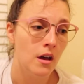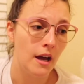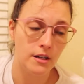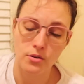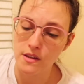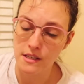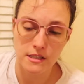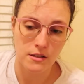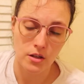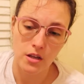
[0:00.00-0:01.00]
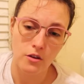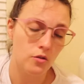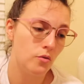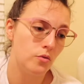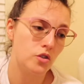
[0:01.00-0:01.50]
I know that they did a
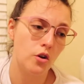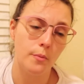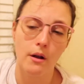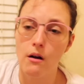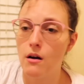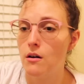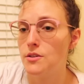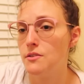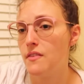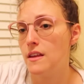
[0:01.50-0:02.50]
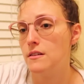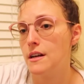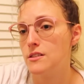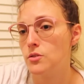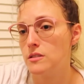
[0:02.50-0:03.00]
huge open call to find their
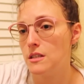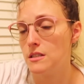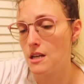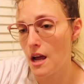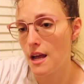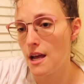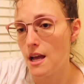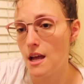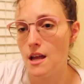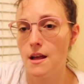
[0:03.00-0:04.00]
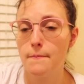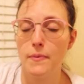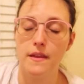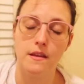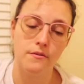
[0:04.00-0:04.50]
next Christine Daae,
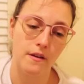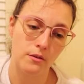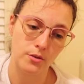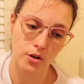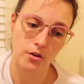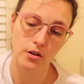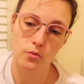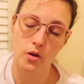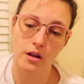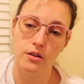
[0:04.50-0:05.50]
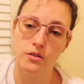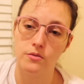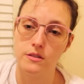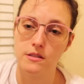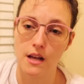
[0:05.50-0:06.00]
and they found their current one,
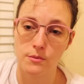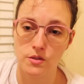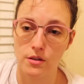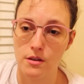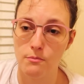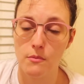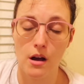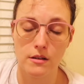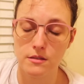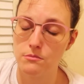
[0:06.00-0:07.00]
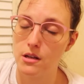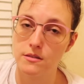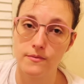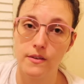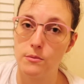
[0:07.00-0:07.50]
who is absolutely awesome,
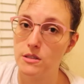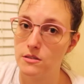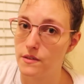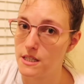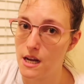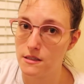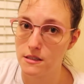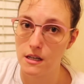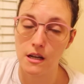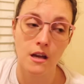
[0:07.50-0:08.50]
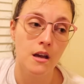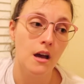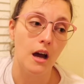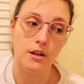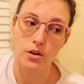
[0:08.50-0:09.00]
blossom, fabulous, fantastic.
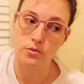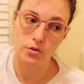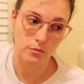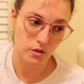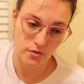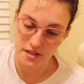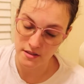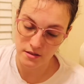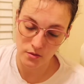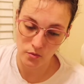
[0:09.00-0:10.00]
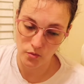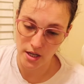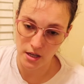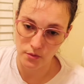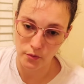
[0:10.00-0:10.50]
I know Norm Lewis
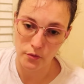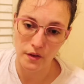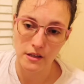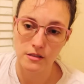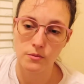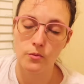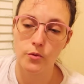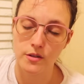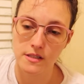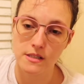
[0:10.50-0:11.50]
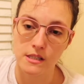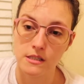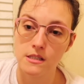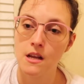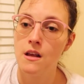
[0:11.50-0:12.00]
went in for Phantom for a
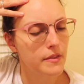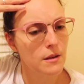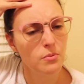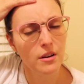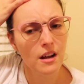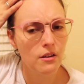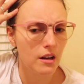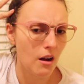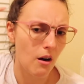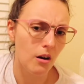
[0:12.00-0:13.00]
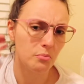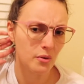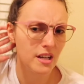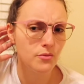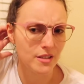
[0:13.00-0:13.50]
stint. They put out a call
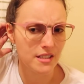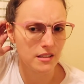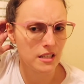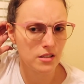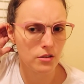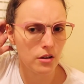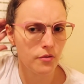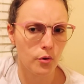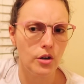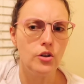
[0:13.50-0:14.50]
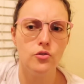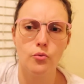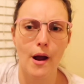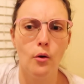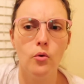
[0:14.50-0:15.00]
pretty recently to look for a new
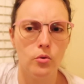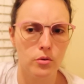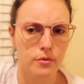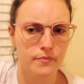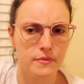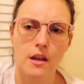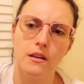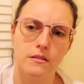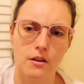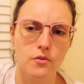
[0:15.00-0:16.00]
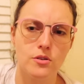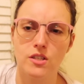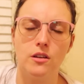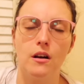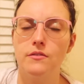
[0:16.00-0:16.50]
Raoul, and of
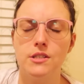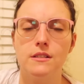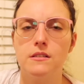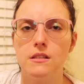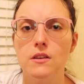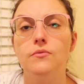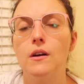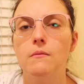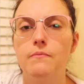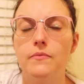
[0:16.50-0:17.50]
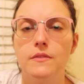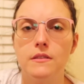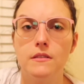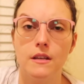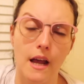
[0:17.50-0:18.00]
course you can obviously see from
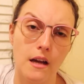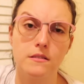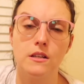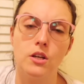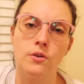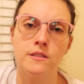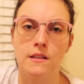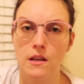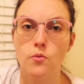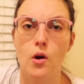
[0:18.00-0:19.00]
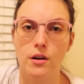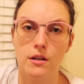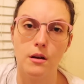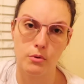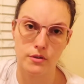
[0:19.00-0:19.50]
the casting notice that they
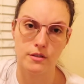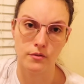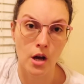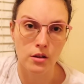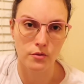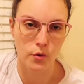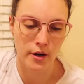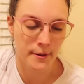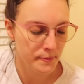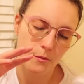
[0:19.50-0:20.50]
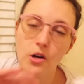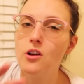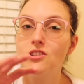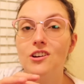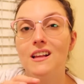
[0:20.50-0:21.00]
wanted a person of color for it. But
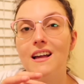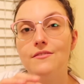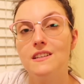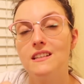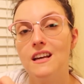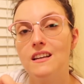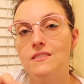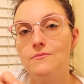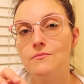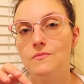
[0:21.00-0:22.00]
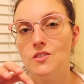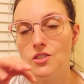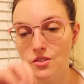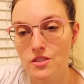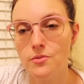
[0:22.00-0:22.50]
all in all, I feel like
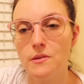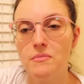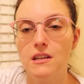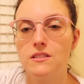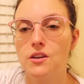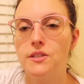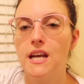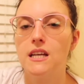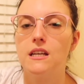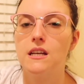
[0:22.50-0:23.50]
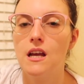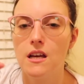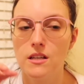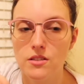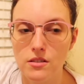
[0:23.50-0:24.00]
due to it being so dated,
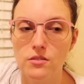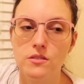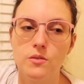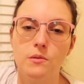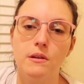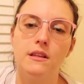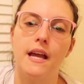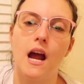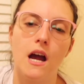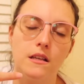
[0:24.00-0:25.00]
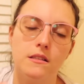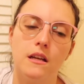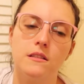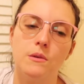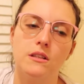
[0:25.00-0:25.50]
due to it being like high
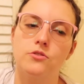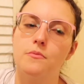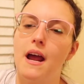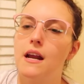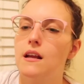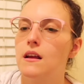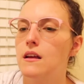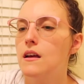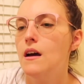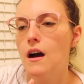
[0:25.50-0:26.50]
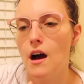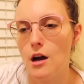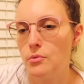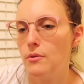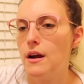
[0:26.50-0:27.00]
stakes melodramatic,
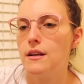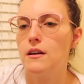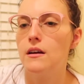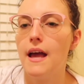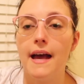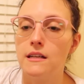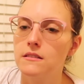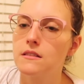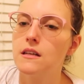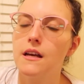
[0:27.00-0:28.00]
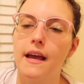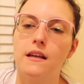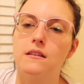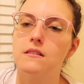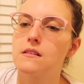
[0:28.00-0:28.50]
operetta-esque,
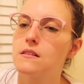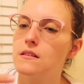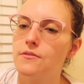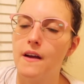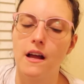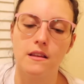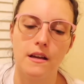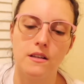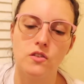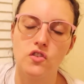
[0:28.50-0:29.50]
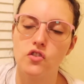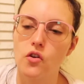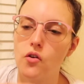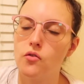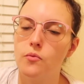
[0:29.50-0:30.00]
and the fact that it's
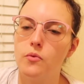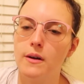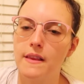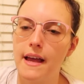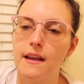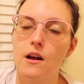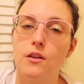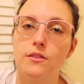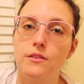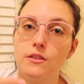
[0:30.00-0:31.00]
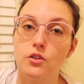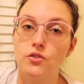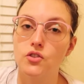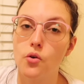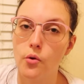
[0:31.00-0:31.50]
so reliant on their
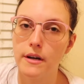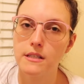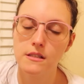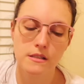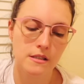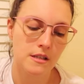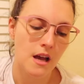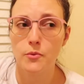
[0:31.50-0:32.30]
tourists.